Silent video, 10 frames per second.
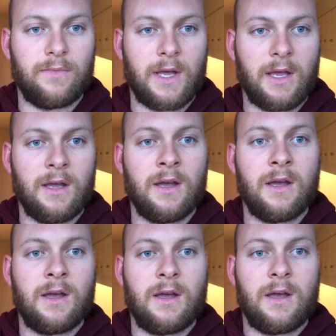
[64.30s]
be
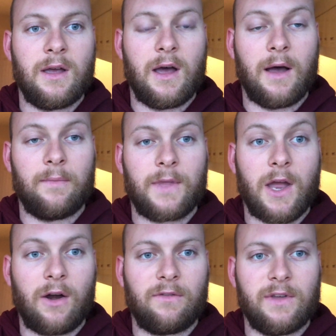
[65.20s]

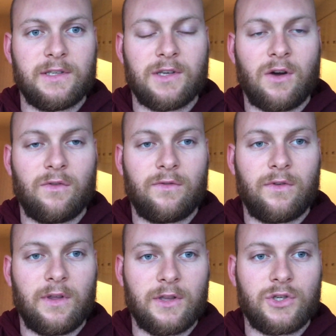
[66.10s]
caring for yourself
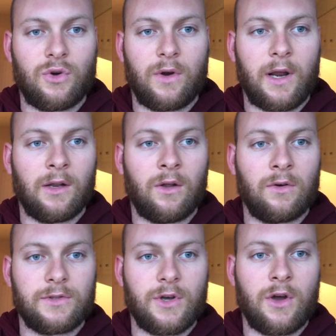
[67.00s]
in the short and
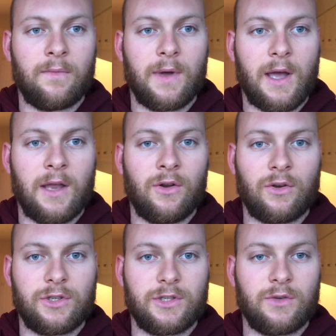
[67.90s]
long term, and
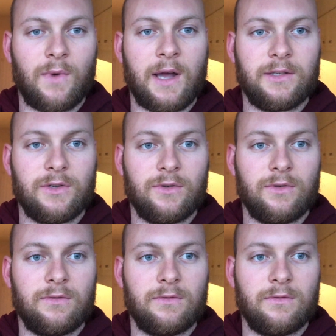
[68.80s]
not just a way
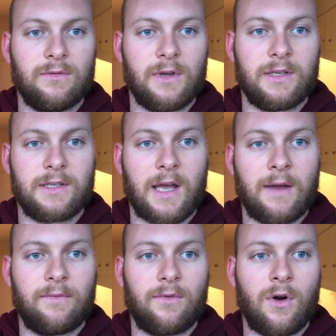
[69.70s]
to
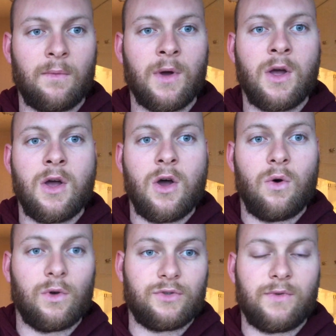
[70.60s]
escape from
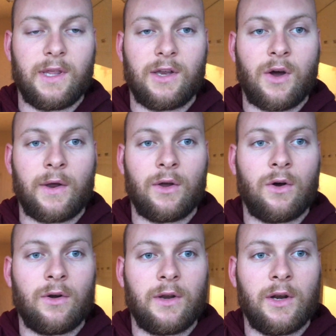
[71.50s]
what's really going
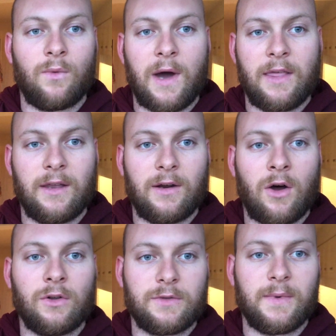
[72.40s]
on in a way that
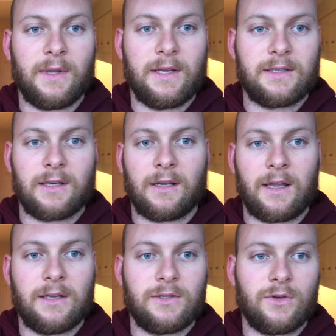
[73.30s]
ultimately is going to
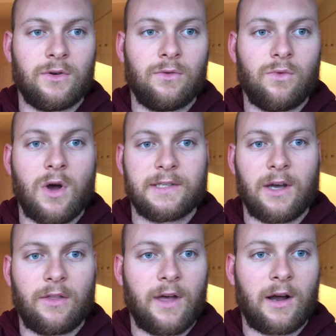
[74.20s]
lead to worse
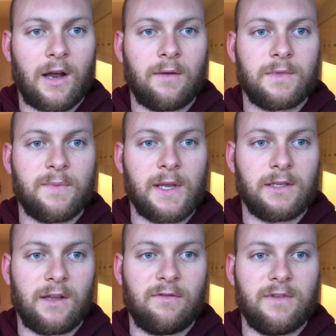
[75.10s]
health outcomes
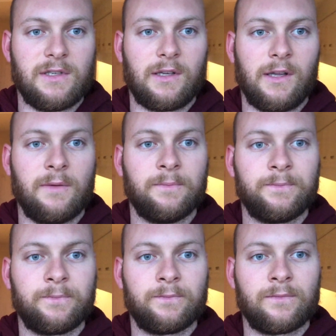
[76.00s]
mentally and physically.
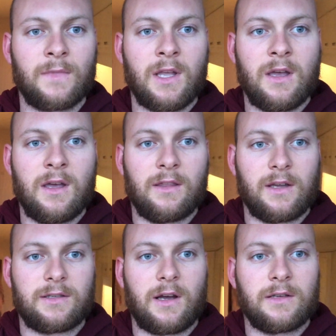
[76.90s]

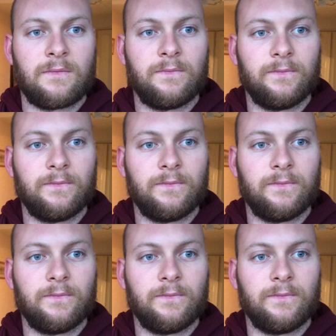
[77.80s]
Thanks, guys.